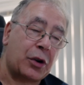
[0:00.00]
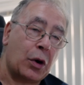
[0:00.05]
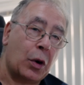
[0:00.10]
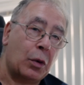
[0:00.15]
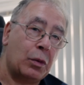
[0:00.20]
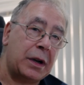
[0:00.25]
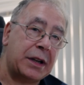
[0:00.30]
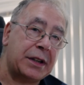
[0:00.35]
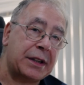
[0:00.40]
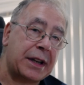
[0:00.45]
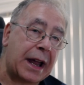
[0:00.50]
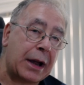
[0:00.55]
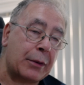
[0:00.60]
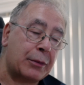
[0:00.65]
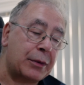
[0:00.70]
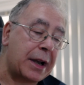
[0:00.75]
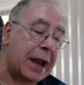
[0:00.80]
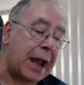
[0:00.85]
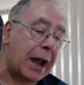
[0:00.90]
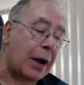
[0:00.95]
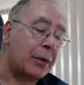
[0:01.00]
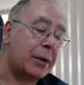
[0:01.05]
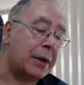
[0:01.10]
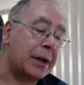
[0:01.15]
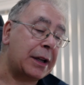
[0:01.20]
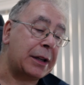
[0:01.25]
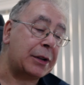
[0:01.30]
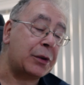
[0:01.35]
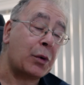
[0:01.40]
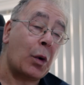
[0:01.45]
cooling down now,
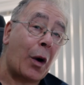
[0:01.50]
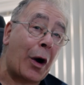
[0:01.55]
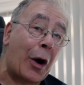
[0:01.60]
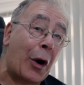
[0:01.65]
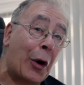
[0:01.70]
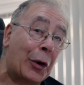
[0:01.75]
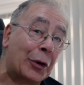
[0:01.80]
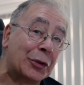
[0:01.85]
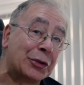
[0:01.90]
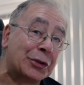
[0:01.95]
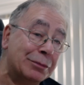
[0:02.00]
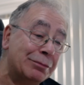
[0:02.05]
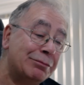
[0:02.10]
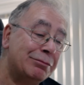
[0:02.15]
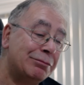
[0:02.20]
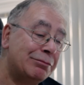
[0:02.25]
is quite hot.